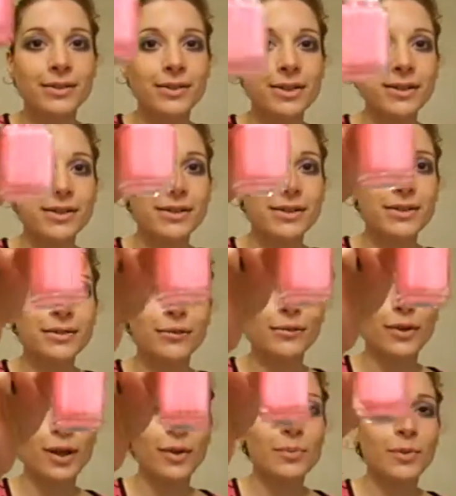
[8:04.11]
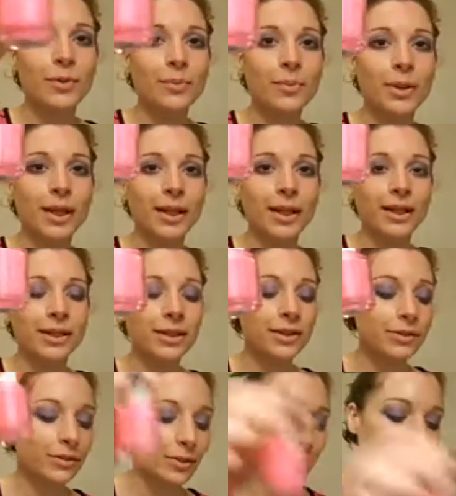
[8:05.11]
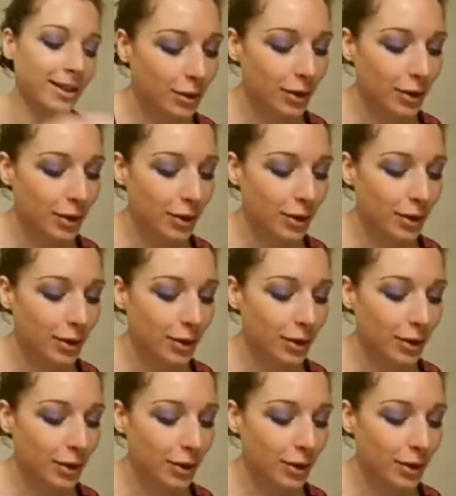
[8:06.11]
vibrant pink, really like that.